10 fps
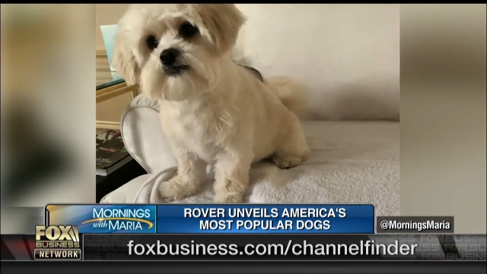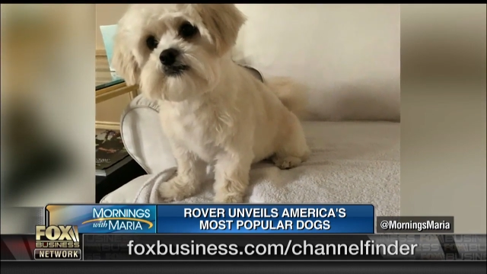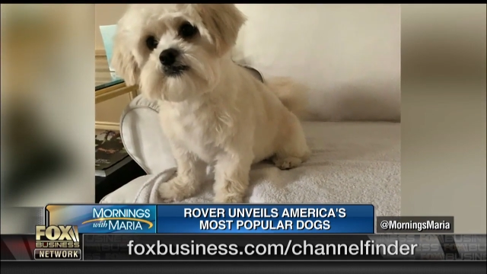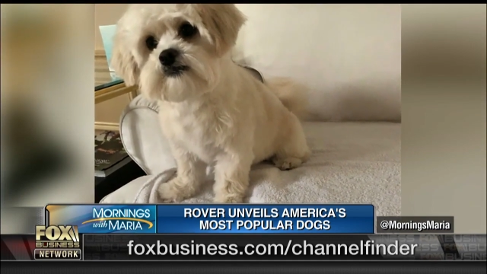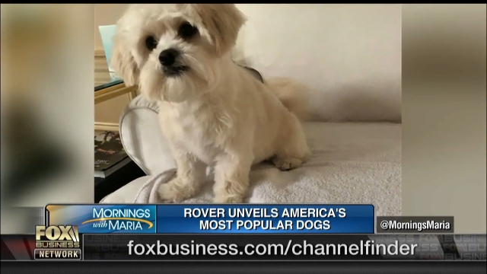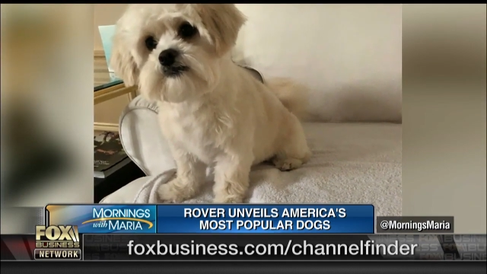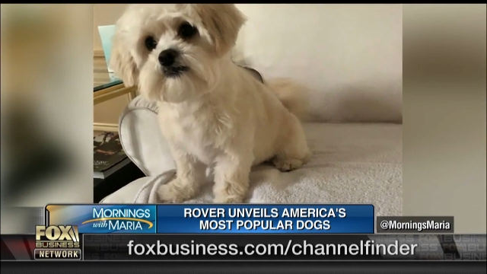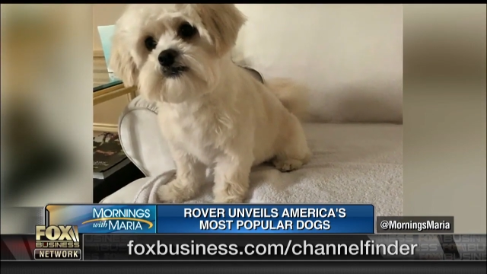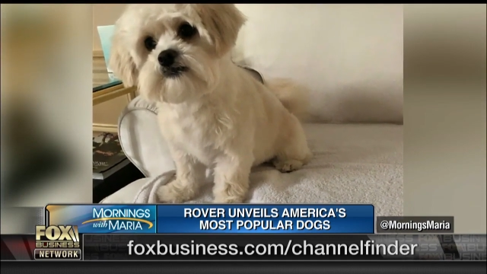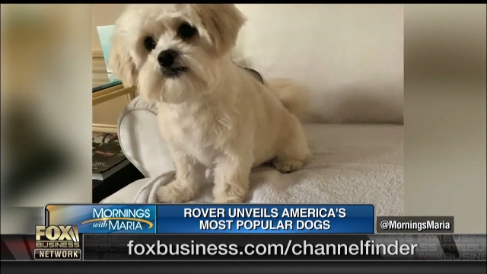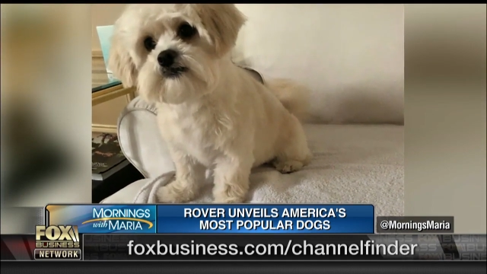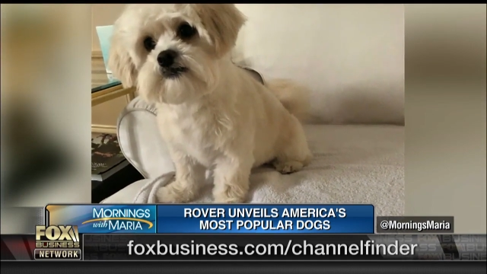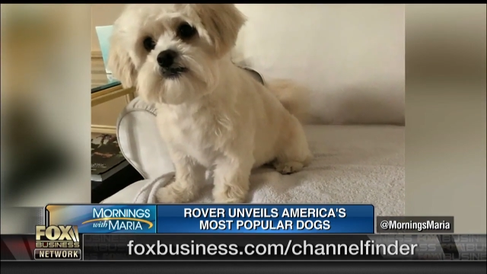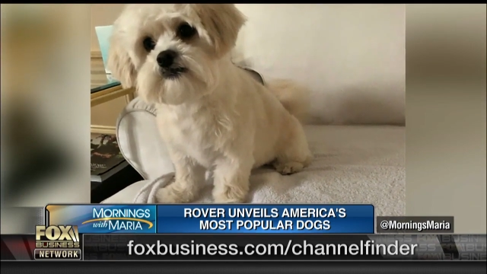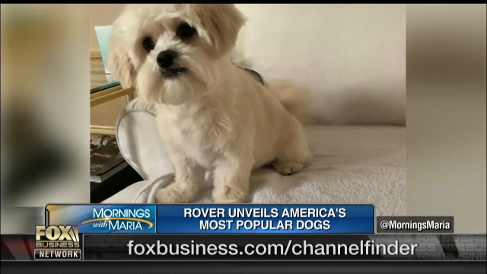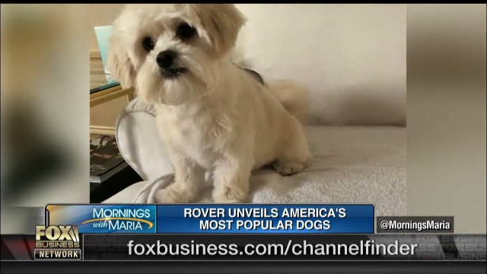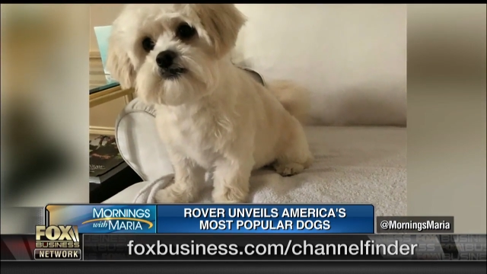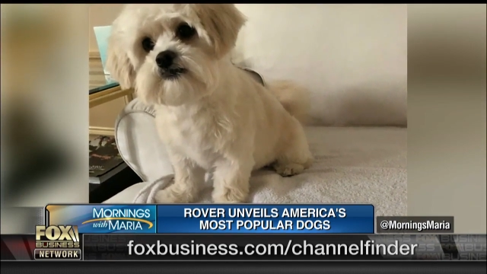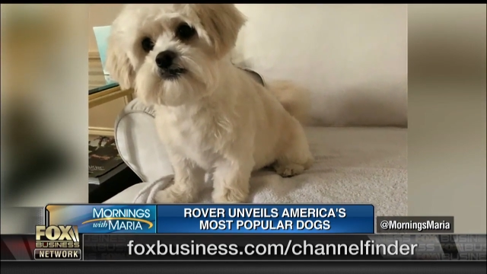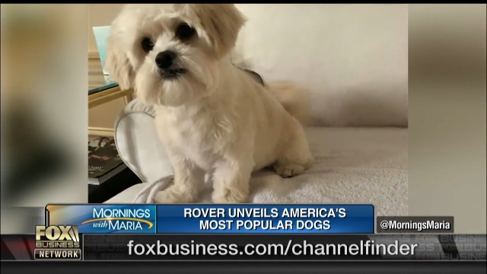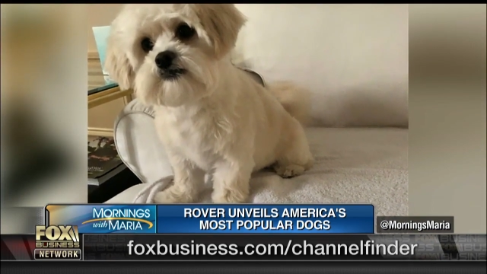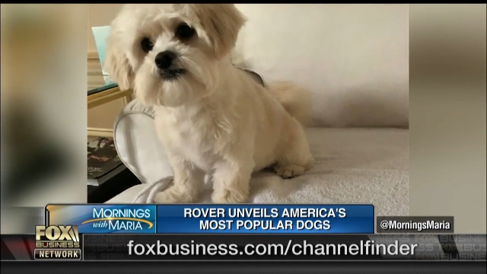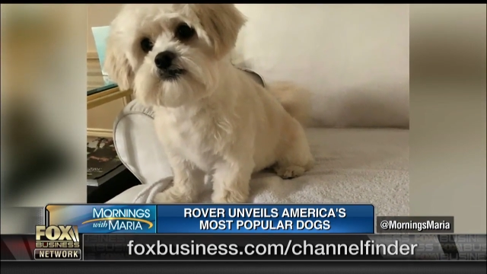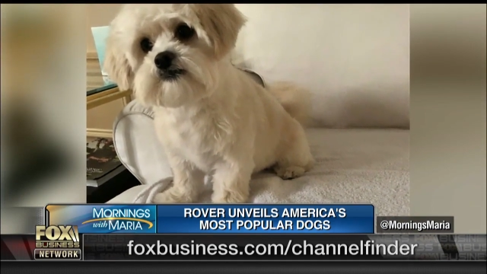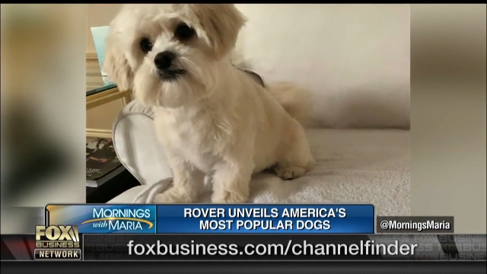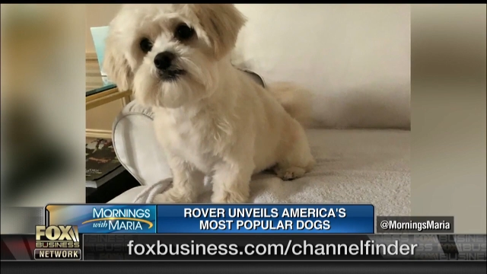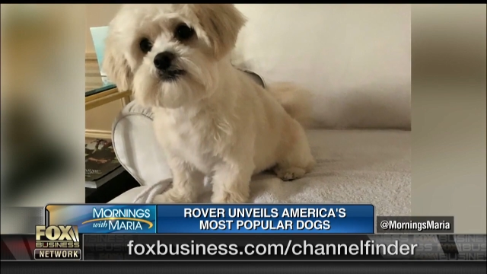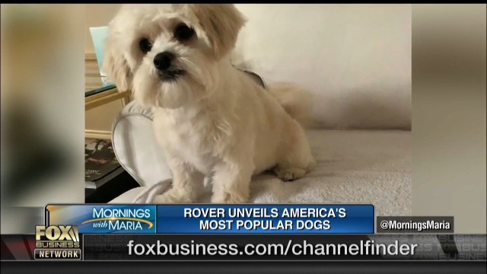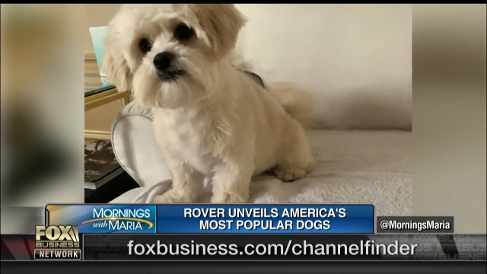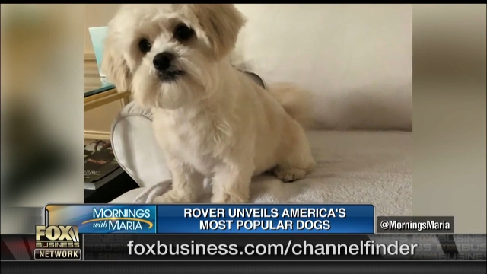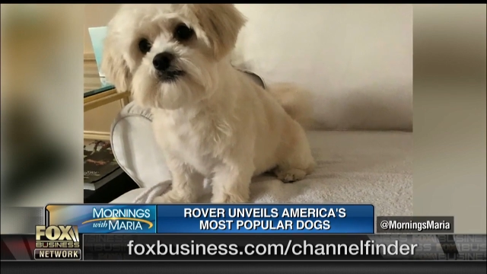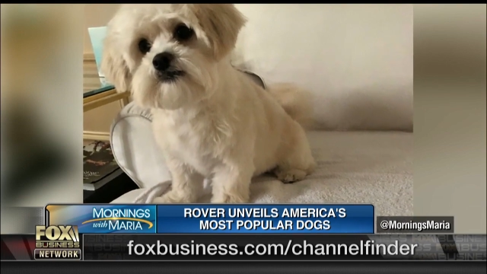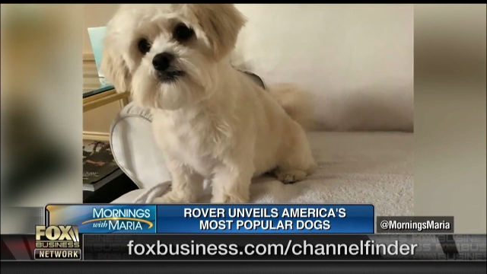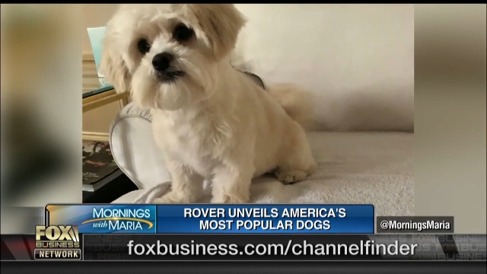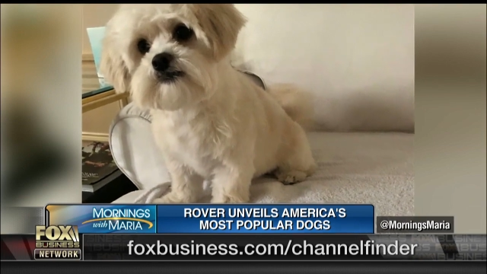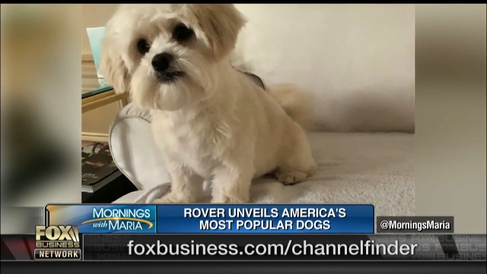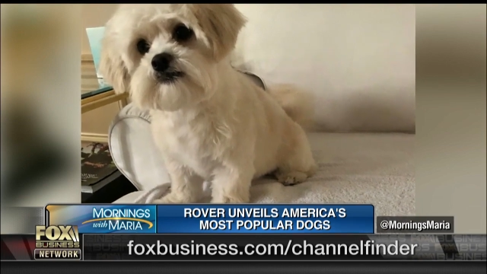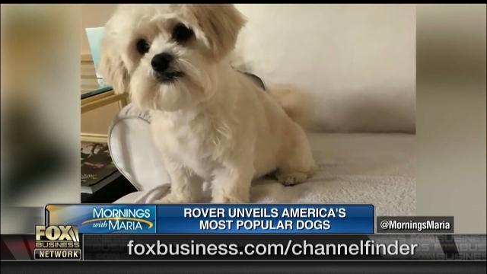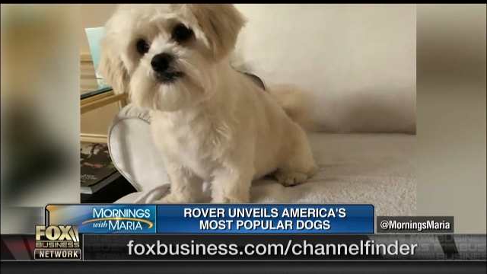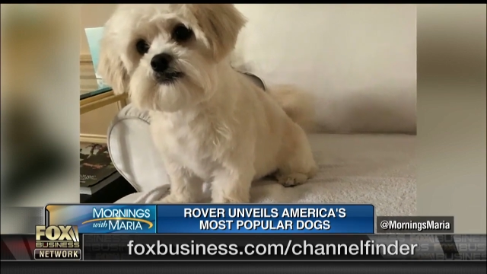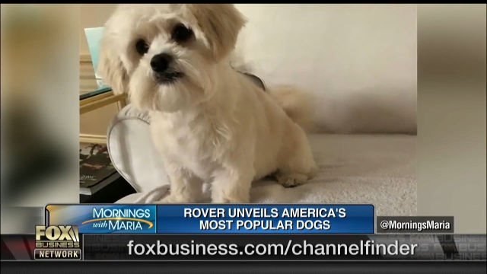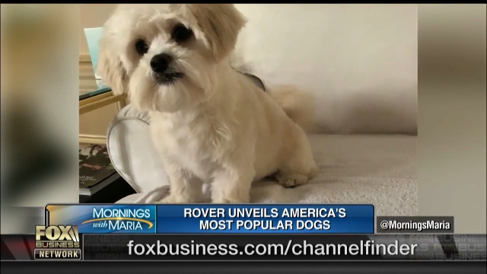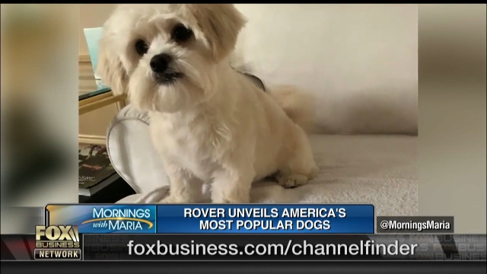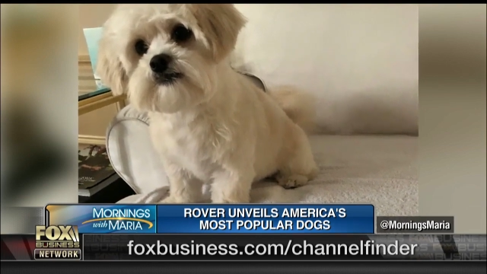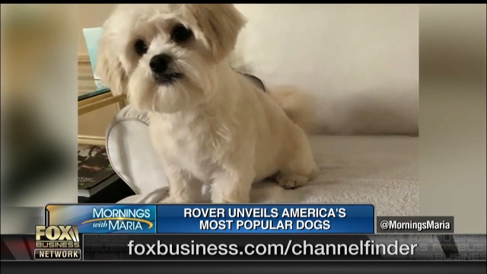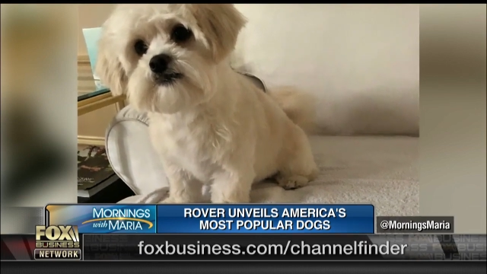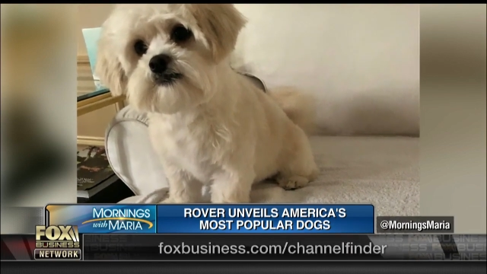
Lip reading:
(no speaker visible)